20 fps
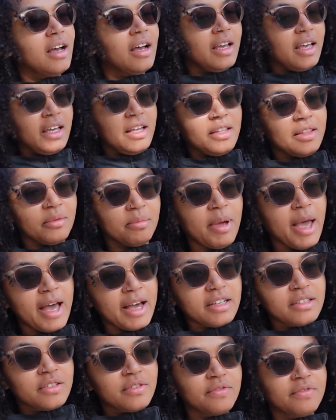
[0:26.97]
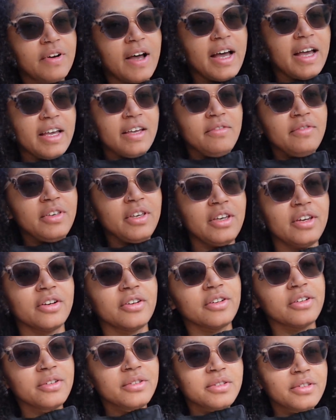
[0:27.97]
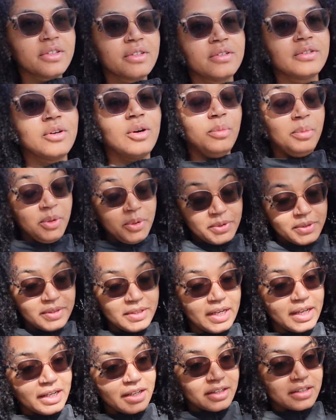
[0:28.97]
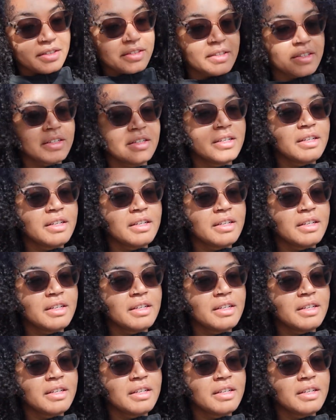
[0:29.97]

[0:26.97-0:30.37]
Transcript: In the past 5 years, almost 6,